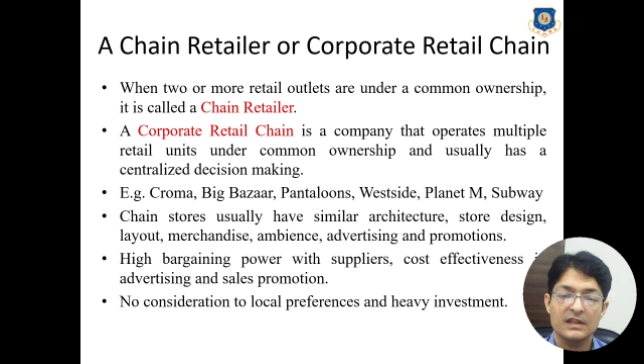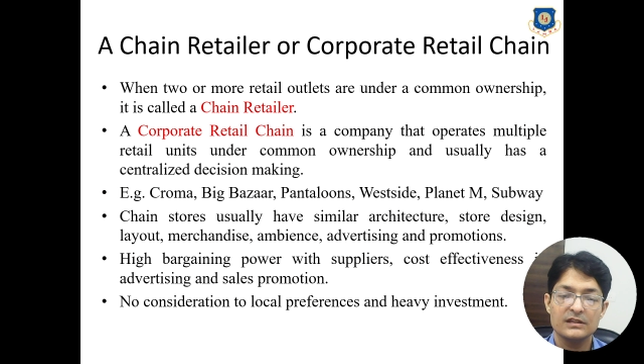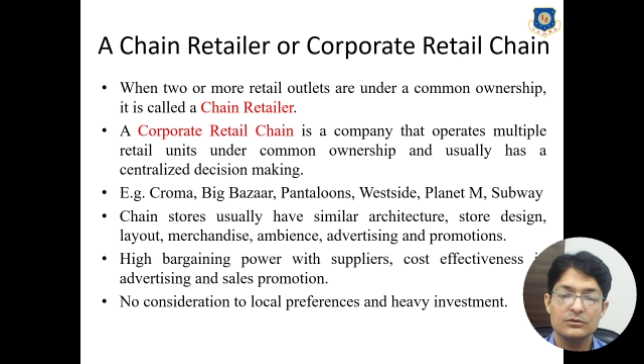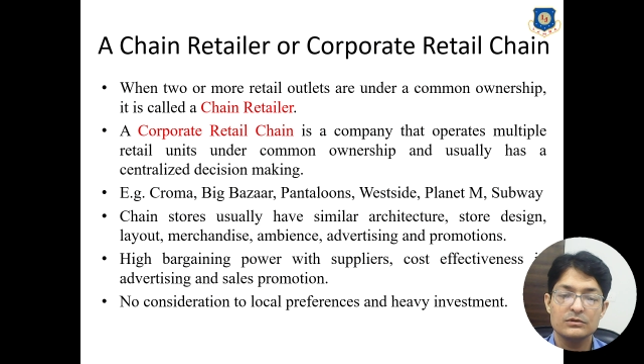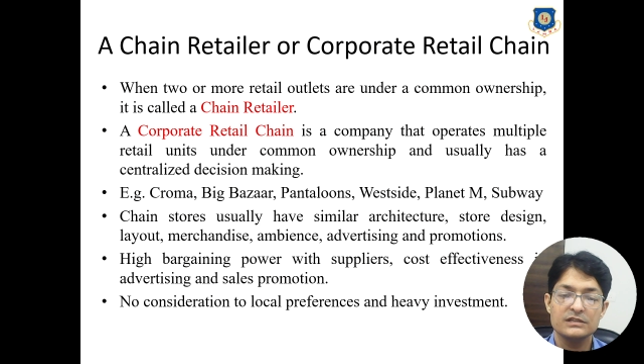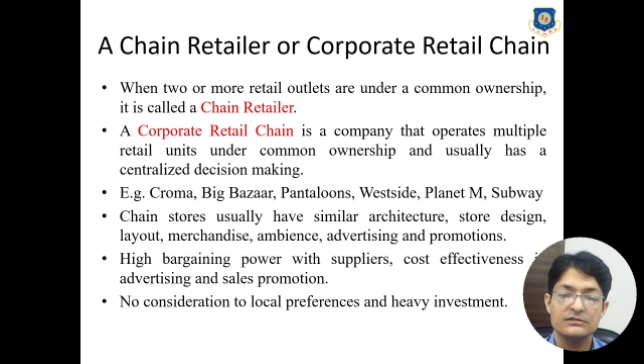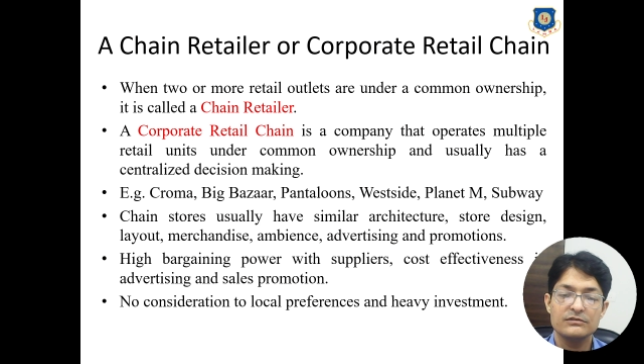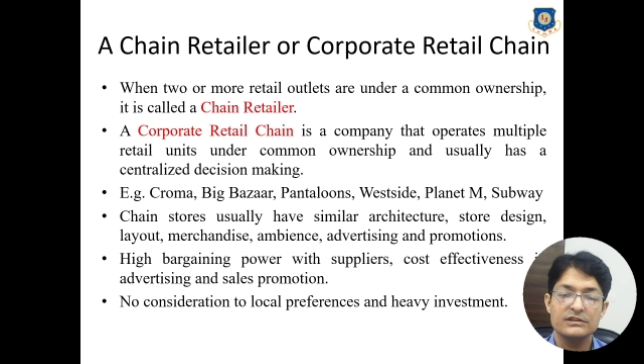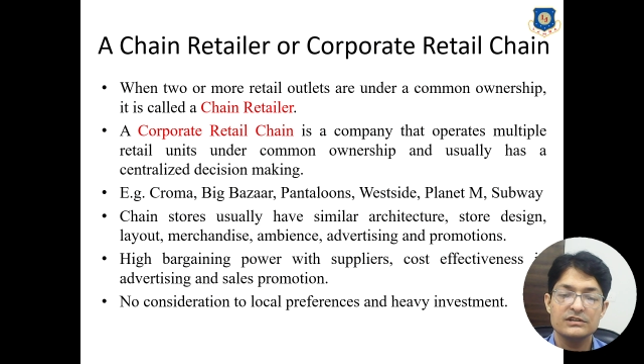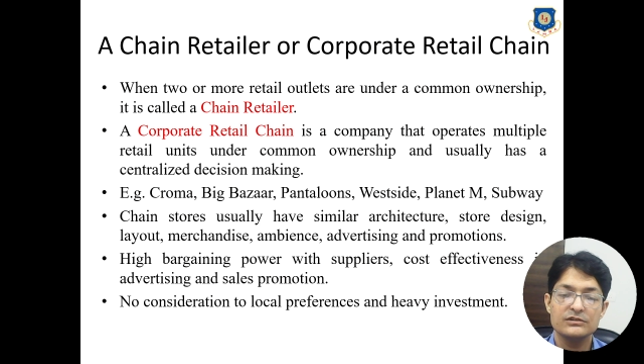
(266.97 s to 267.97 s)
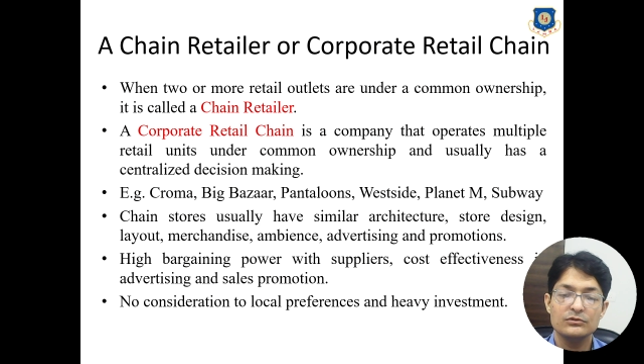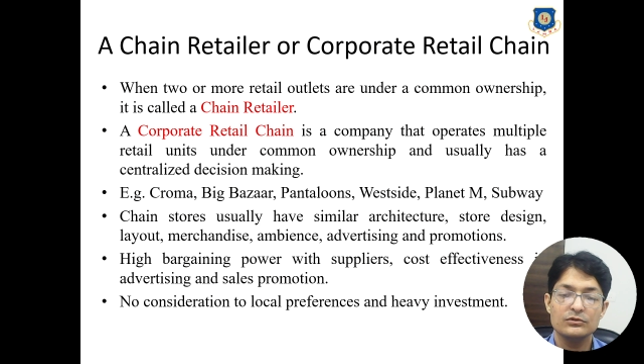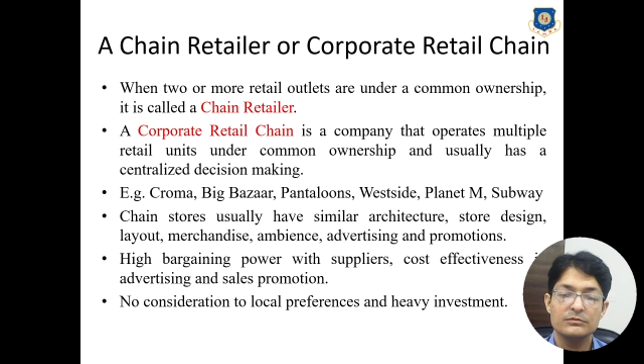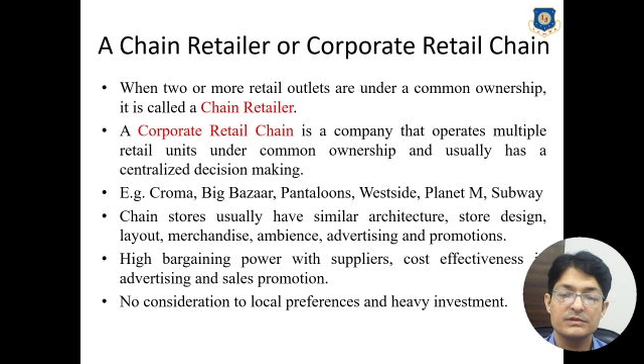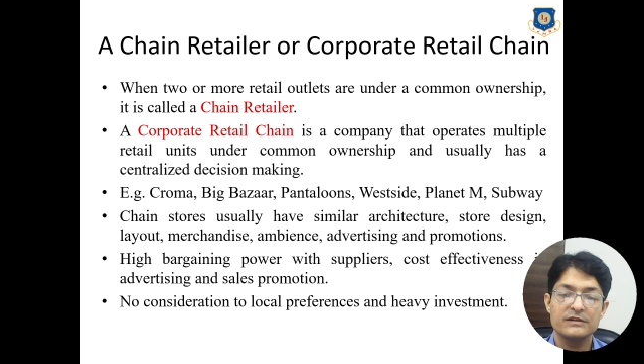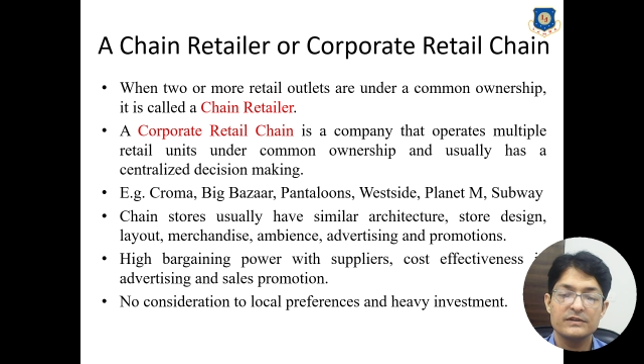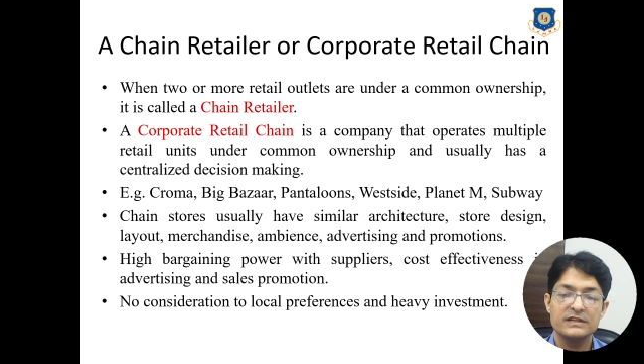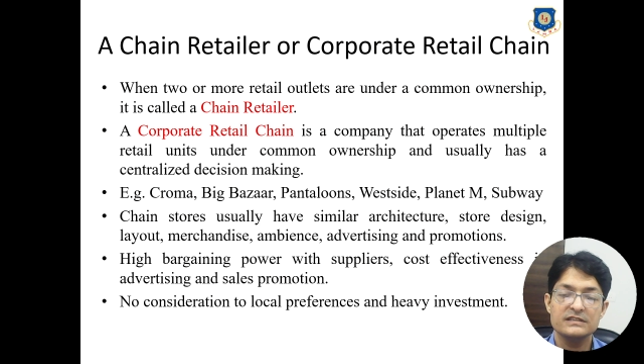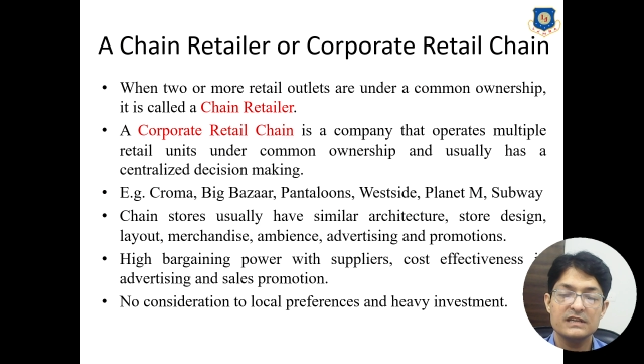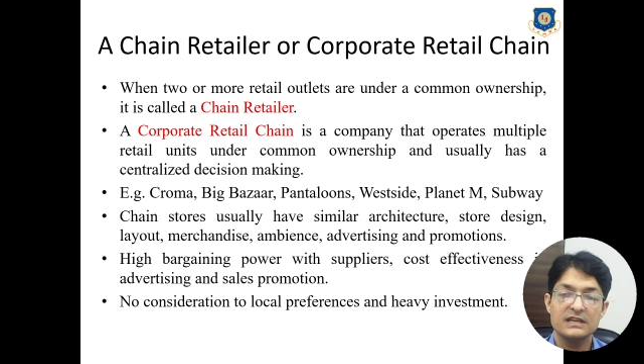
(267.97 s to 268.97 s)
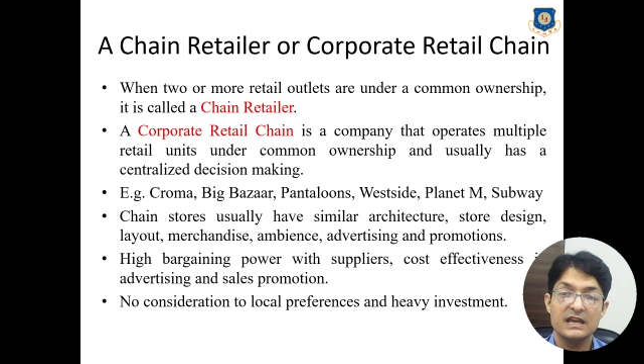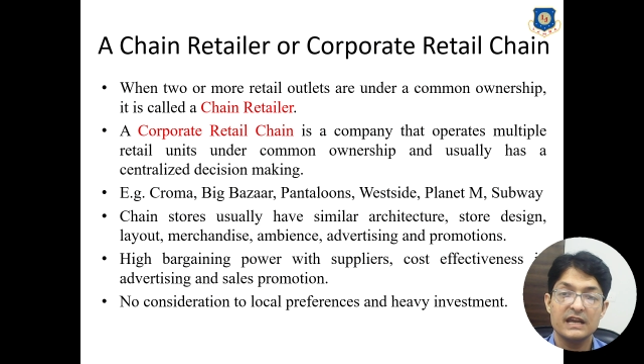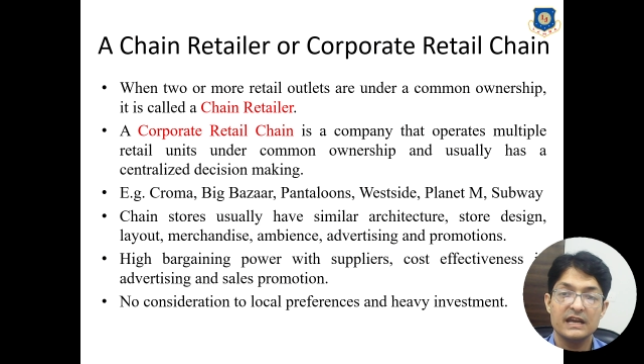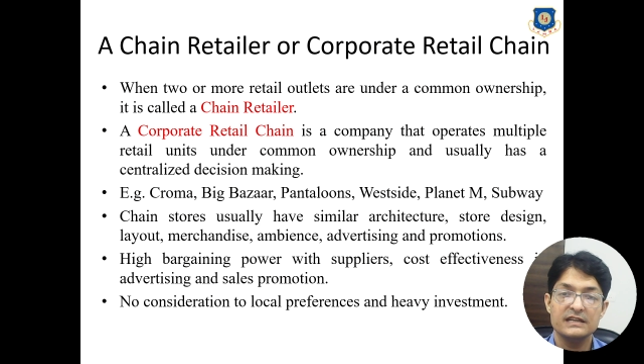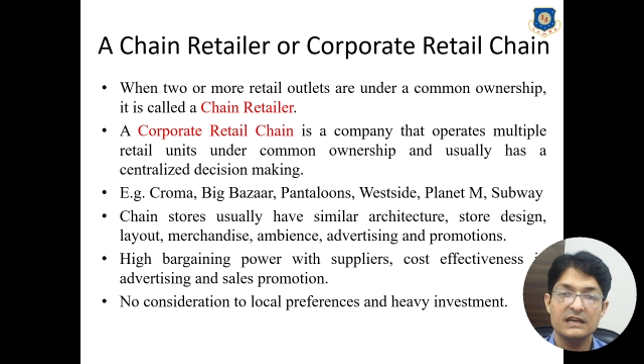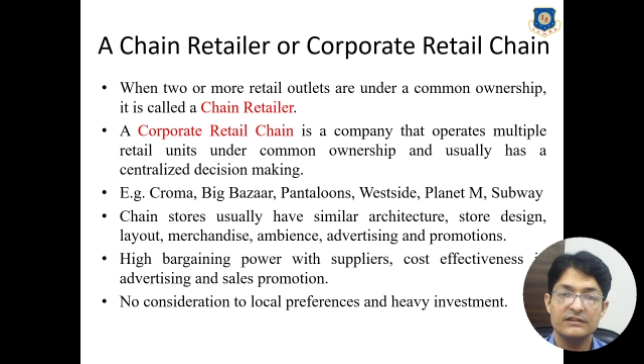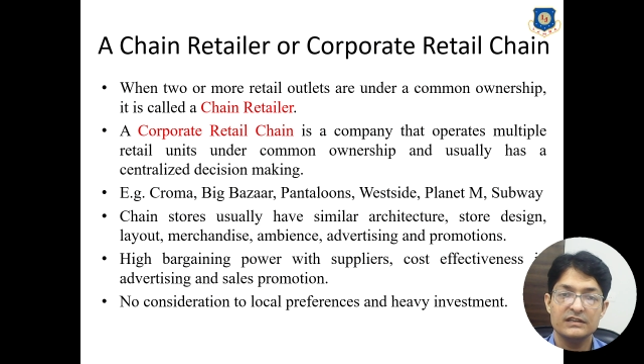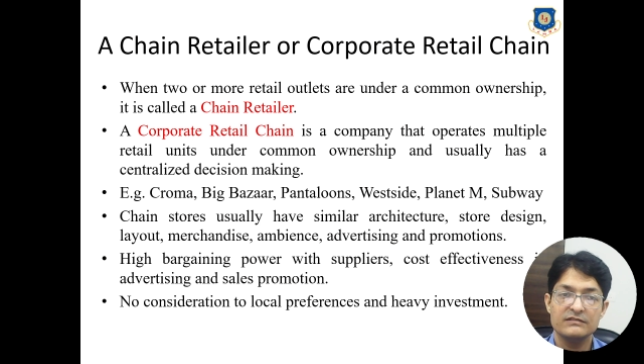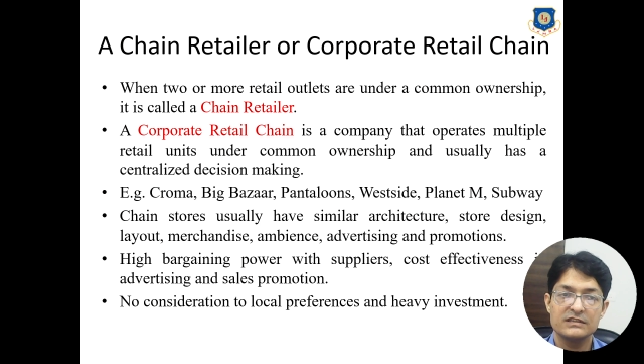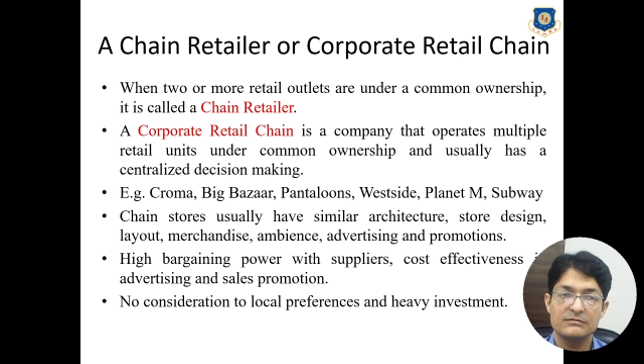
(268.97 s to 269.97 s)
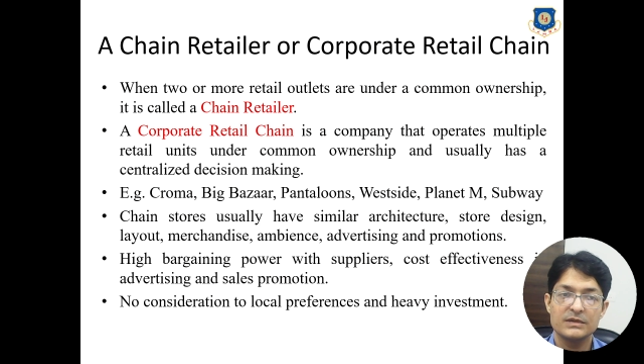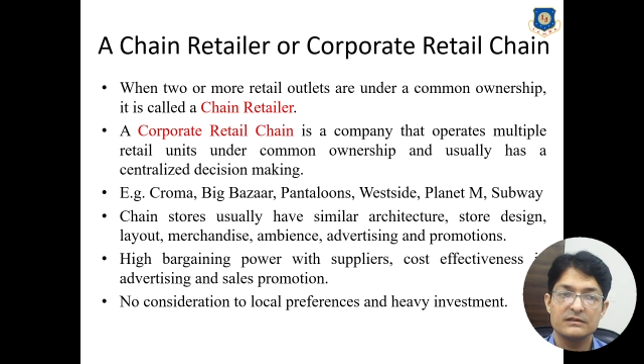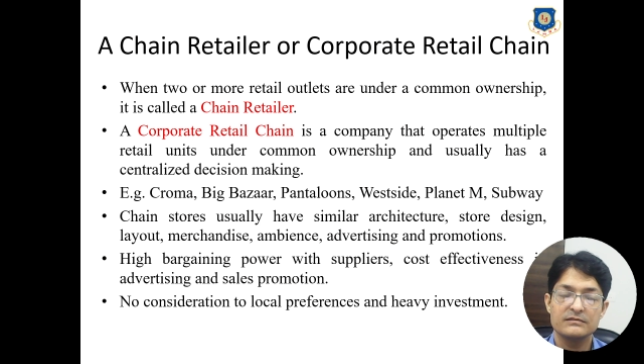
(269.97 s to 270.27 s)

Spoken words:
No consideration to local preference and heavy investment.